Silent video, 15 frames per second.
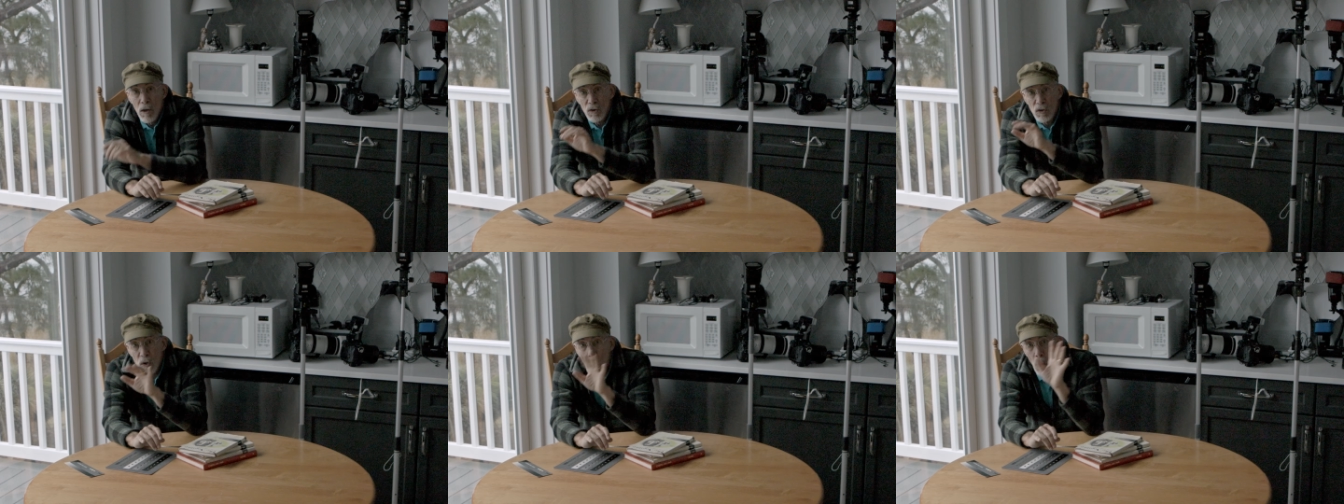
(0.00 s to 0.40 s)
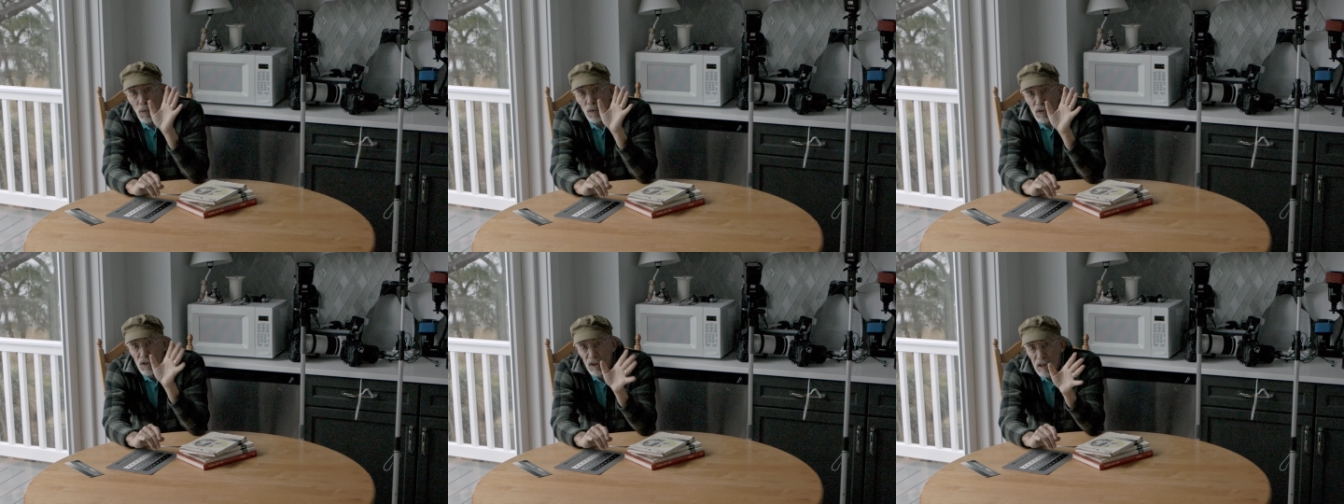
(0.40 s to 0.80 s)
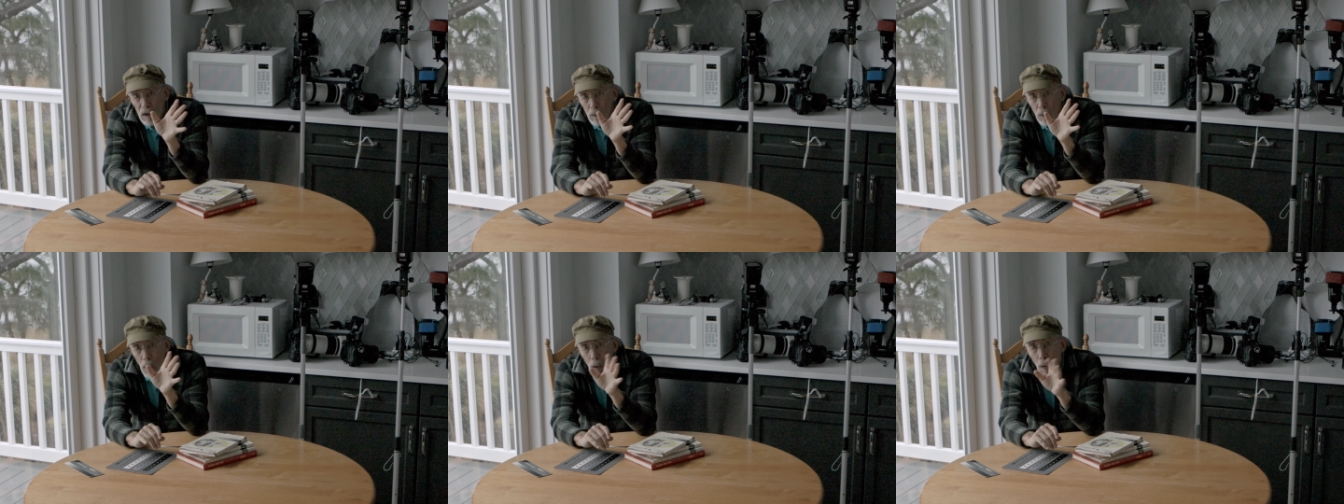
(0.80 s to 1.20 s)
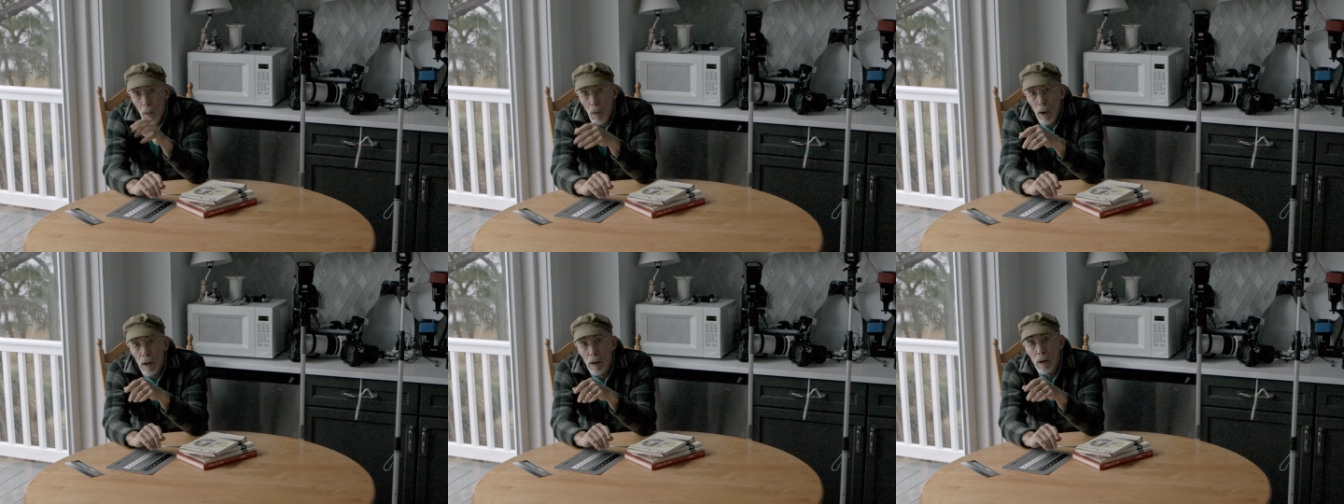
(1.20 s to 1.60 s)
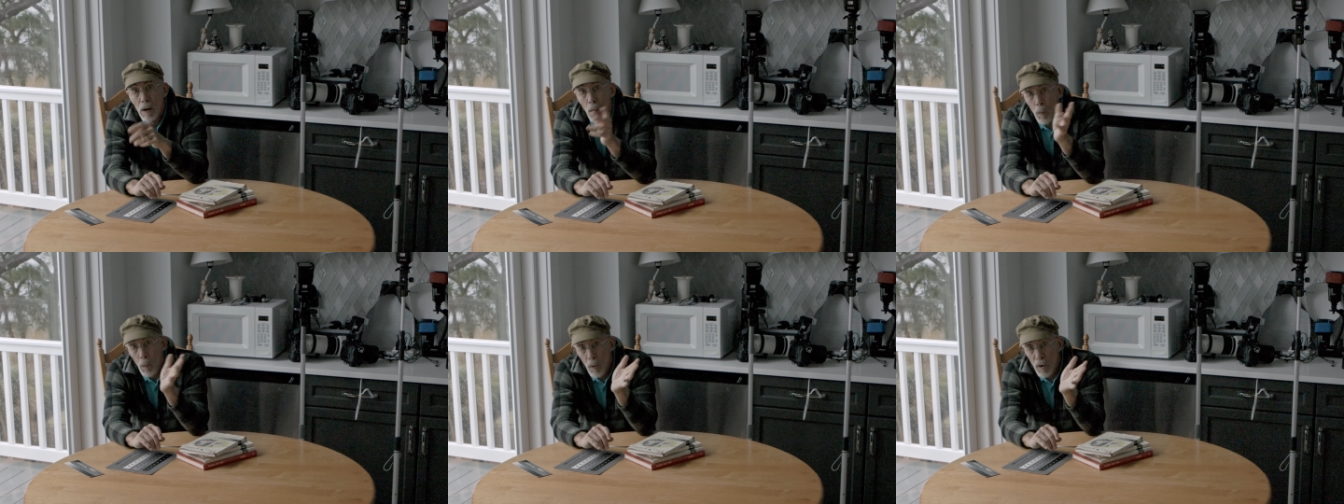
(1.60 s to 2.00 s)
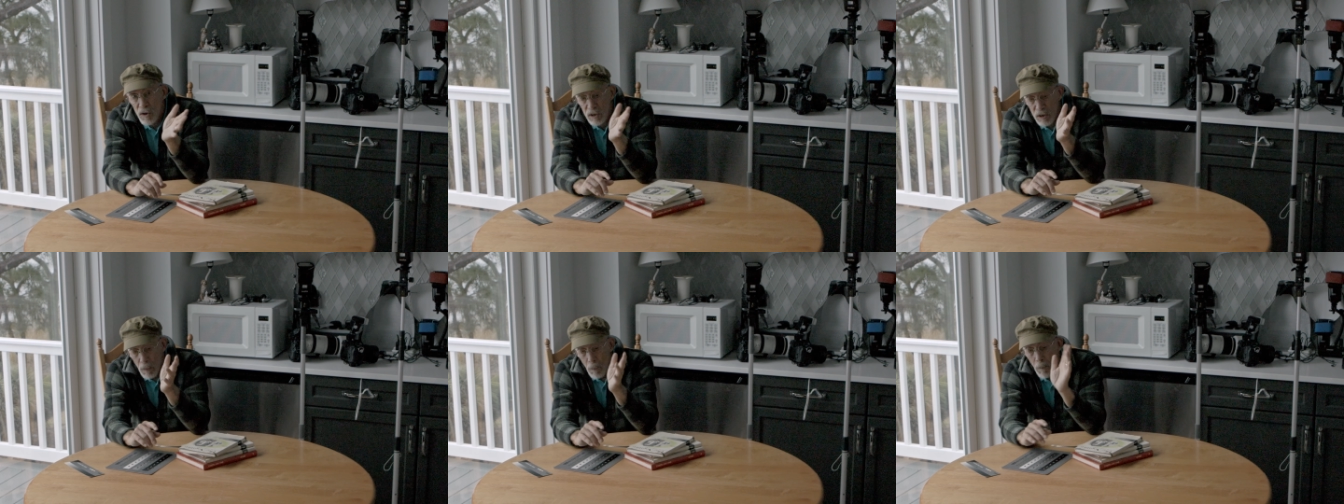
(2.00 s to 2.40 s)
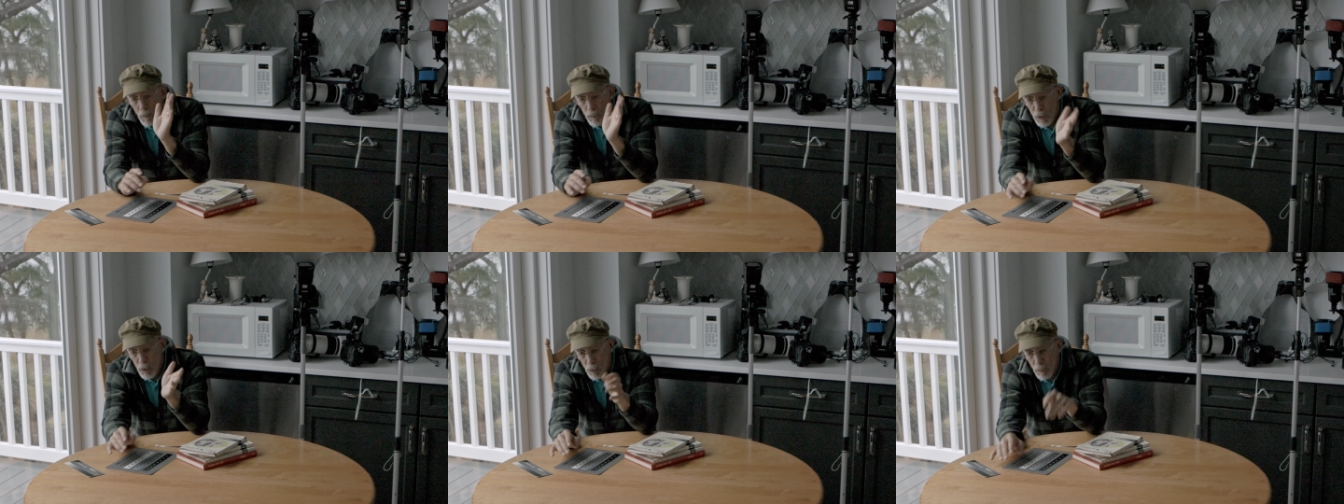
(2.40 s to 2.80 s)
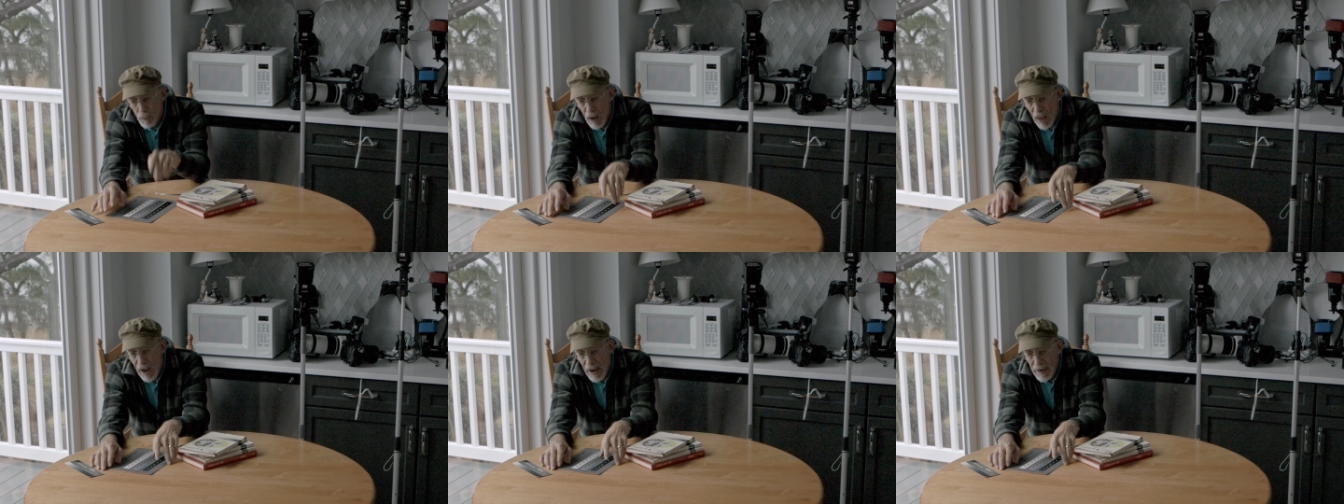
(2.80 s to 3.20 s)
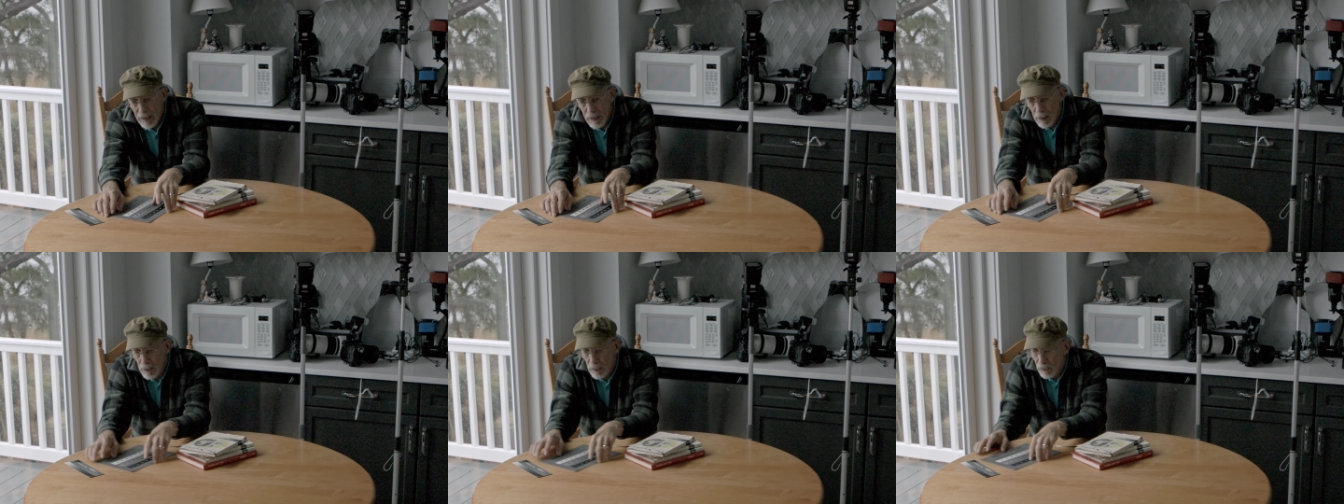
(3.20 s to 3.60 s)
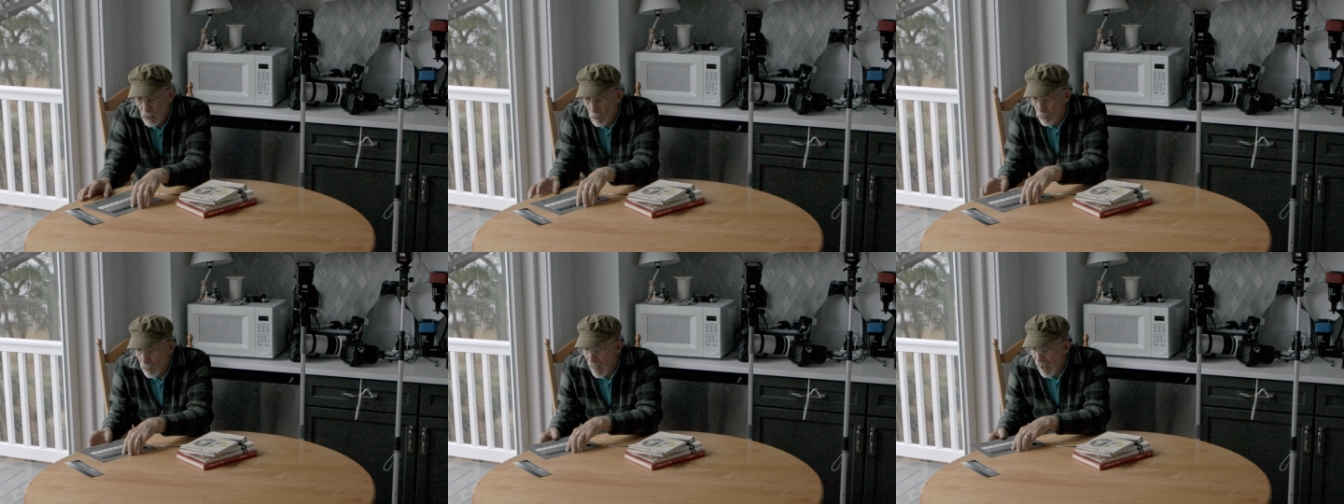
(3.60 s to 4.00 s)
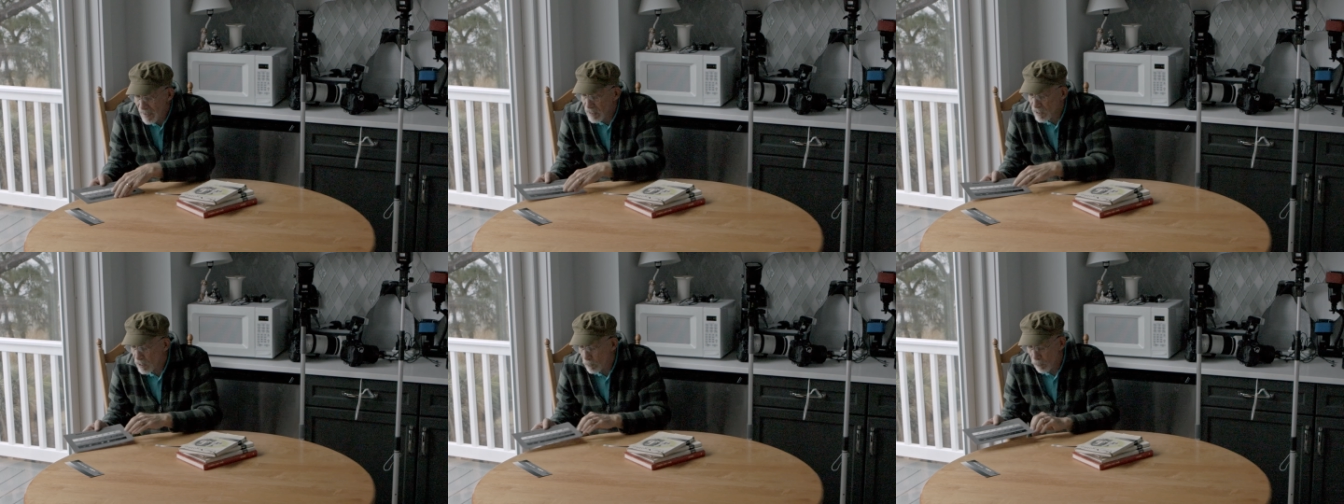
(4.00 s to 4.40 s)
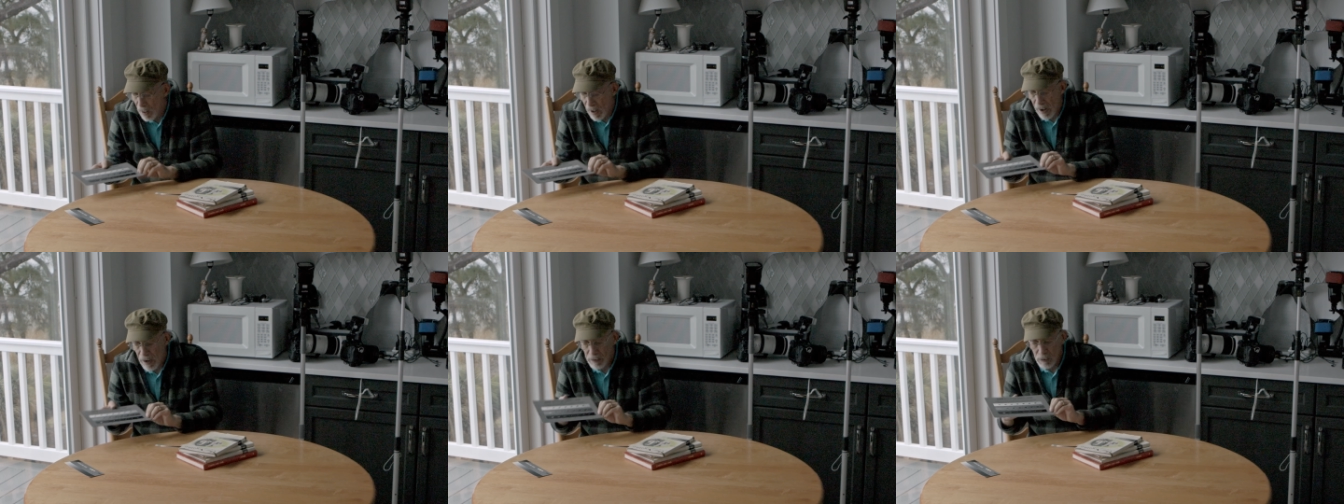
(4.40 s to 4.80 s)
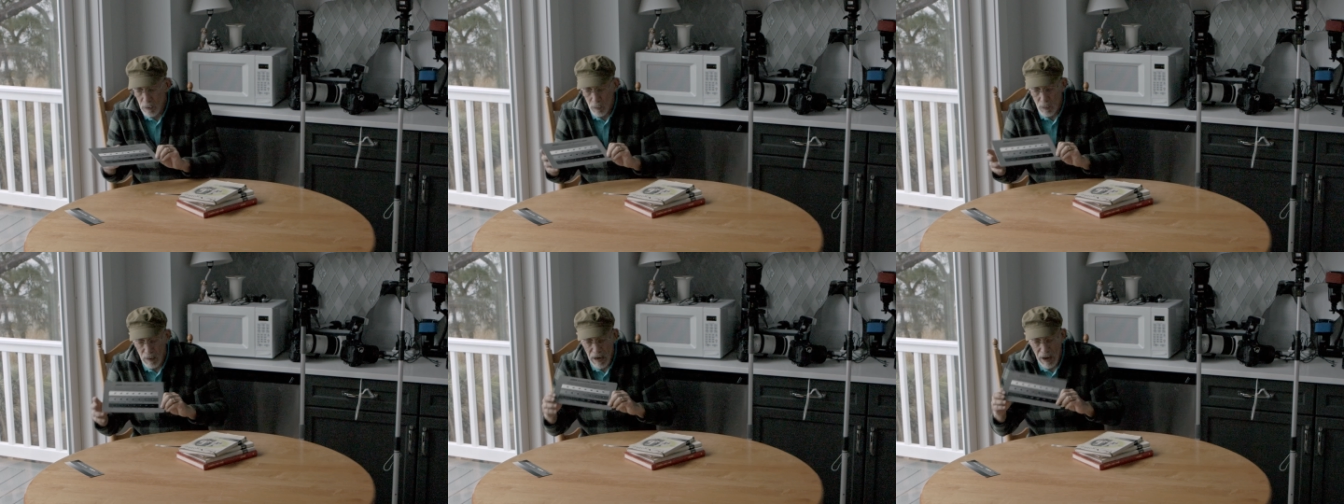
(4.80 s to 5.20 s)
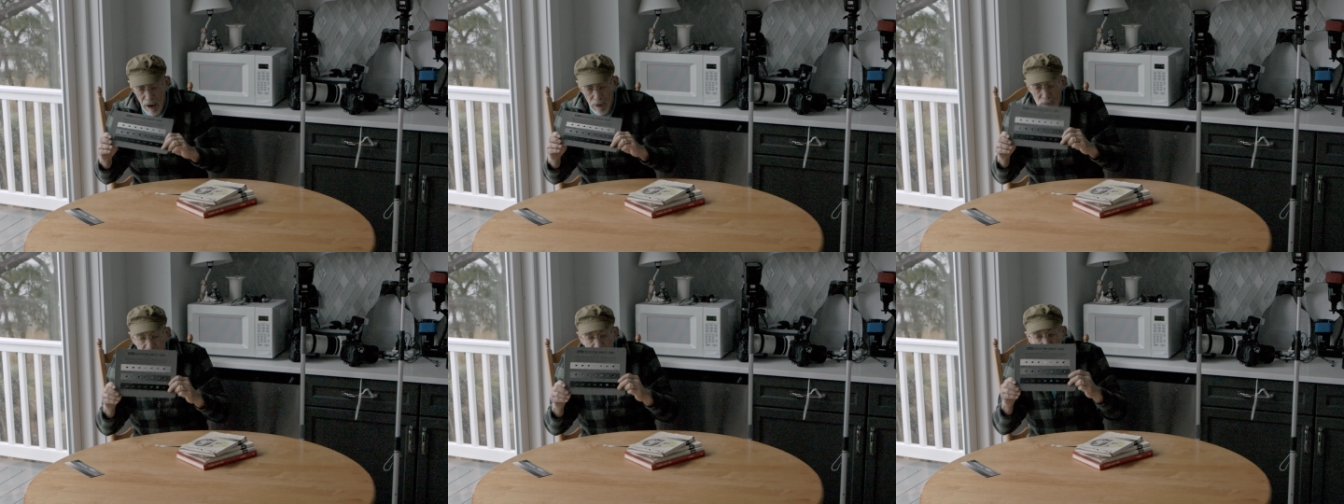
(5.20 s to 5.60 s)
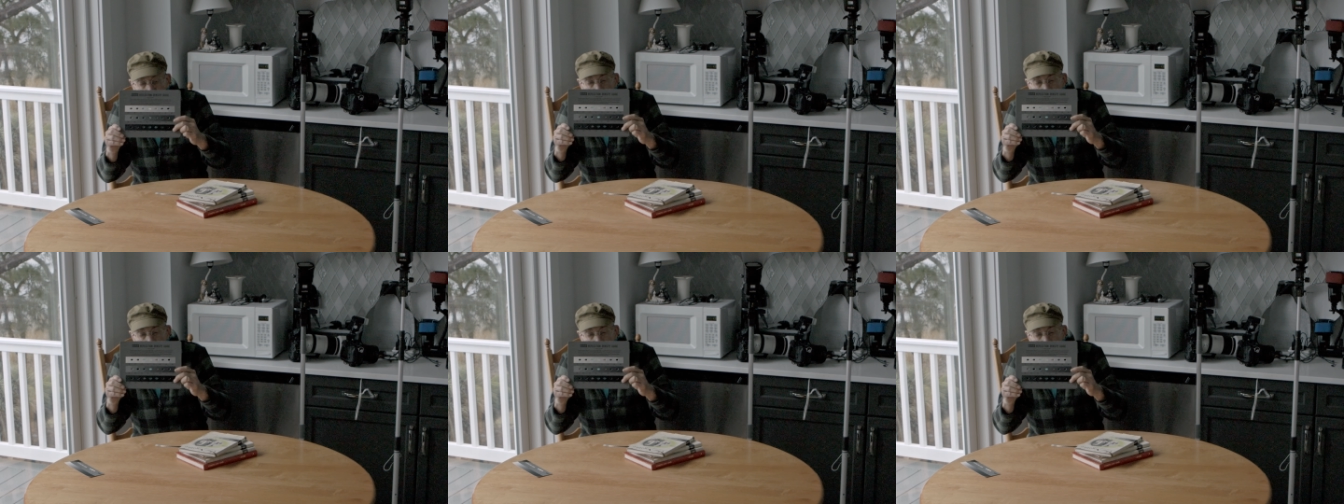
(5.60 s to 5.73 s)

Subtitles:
Zone 0 was pure black, the blackest black you could have in the